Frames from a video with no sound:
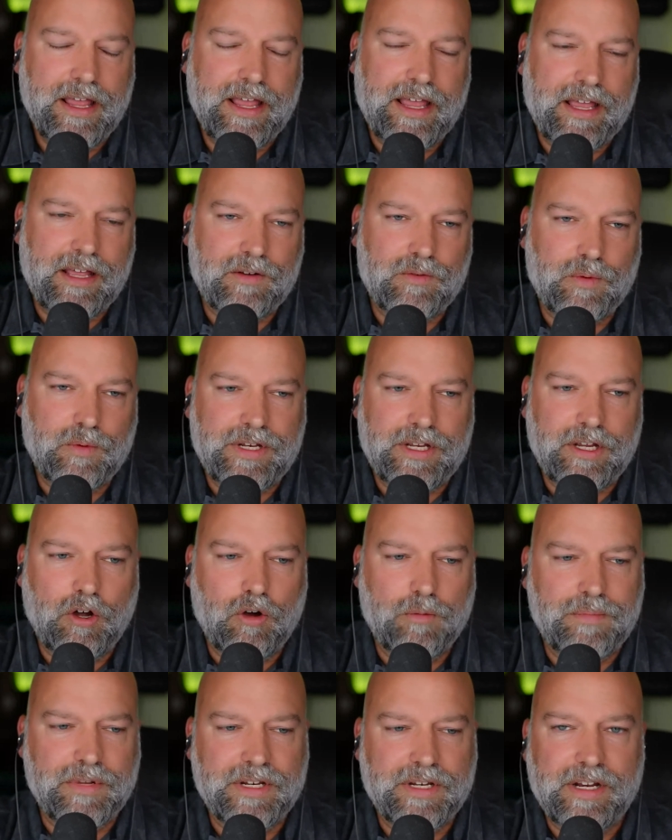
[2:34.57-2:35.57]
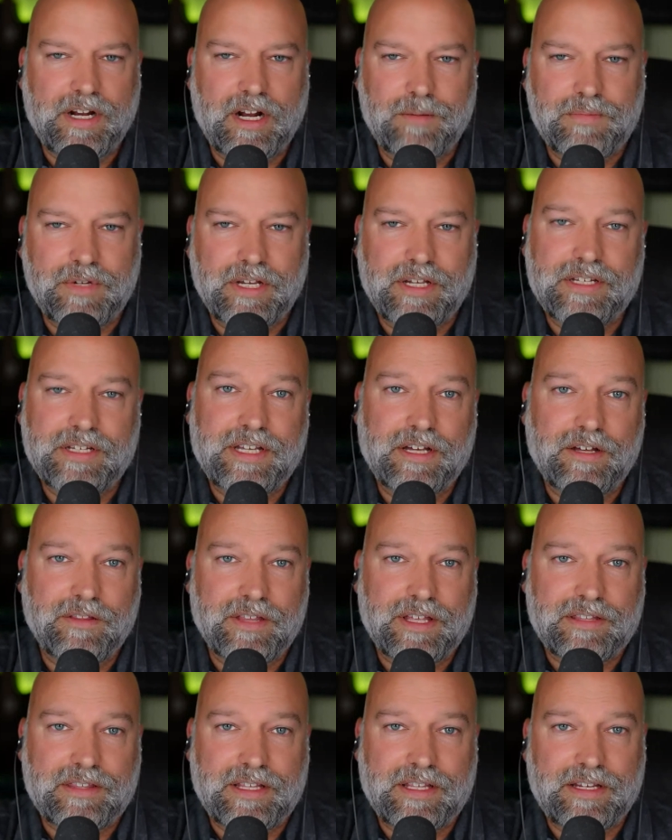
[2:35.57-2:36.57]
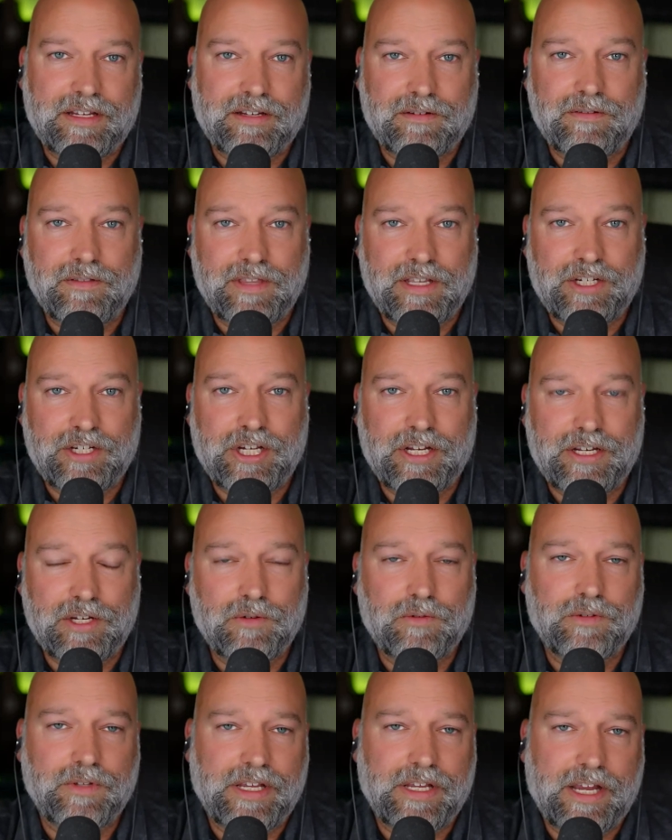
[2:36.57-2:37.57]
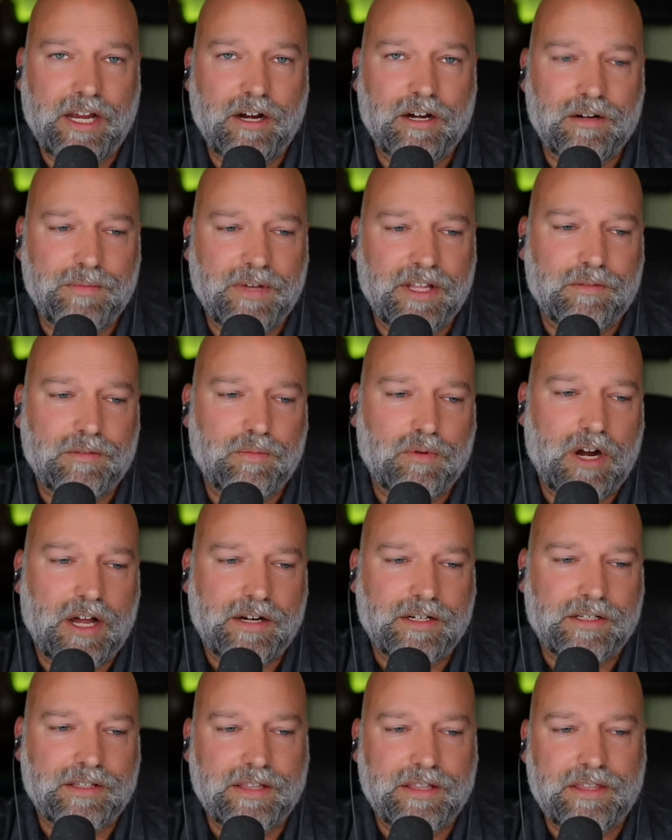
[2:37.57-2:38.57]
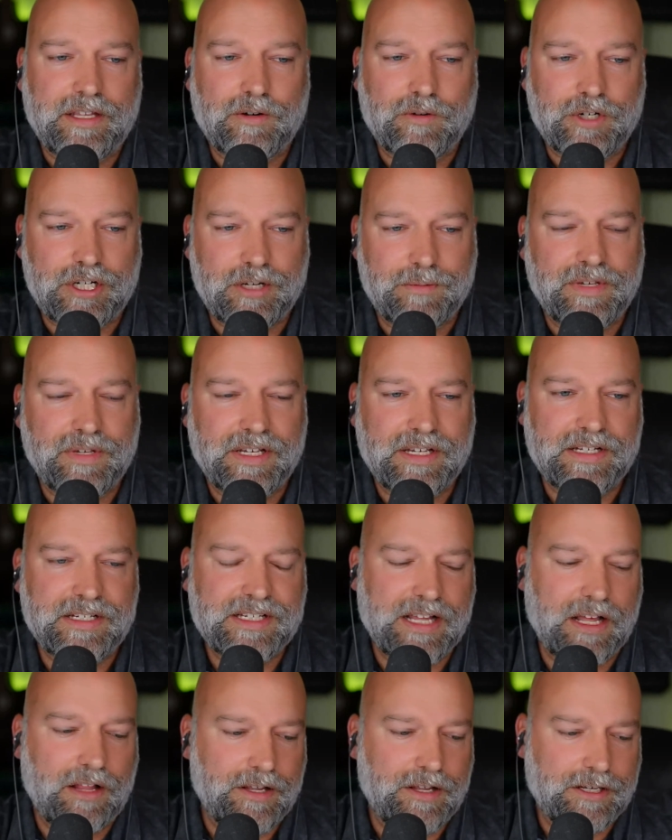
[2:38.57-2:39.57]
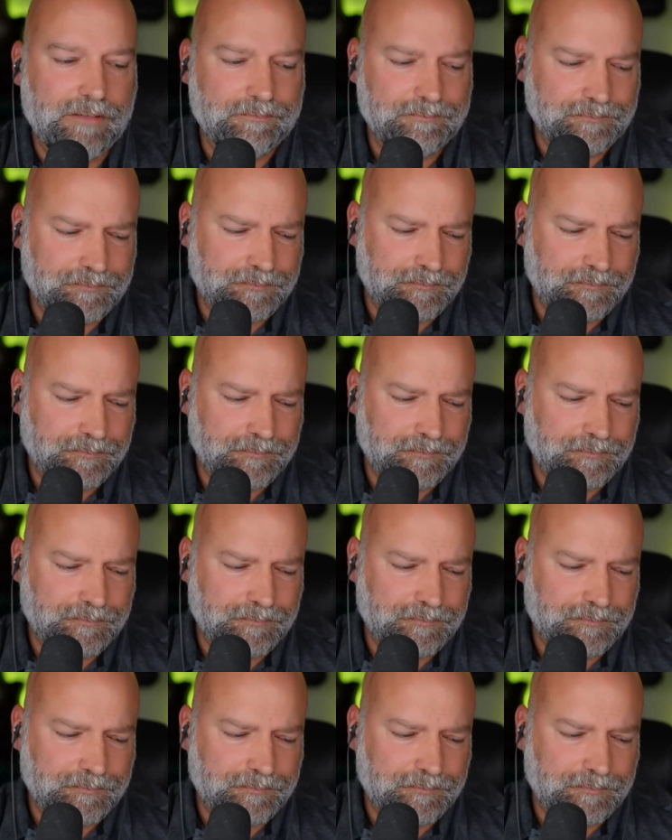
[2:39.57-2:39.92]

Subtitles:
And when you opened it up, you could tell that they genuinely cared about the product that they were shipping and selling.